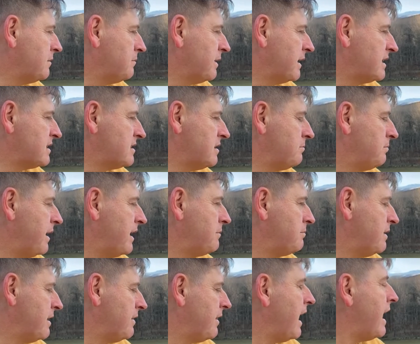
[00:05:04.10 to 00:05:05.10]
because the pipe
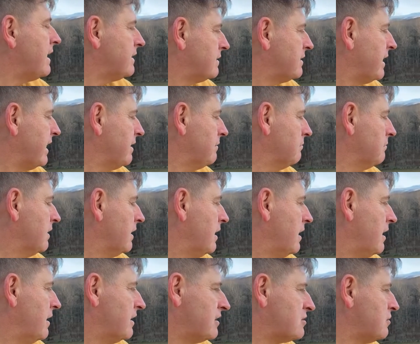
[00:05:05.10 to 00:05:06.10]
at that time,
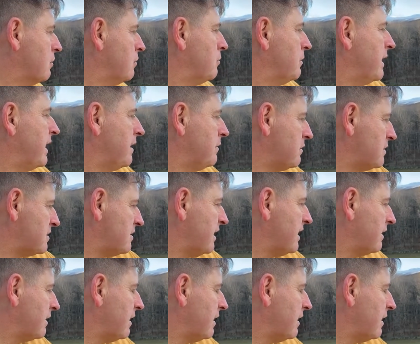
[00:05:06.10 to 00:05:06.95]
there's no way it was like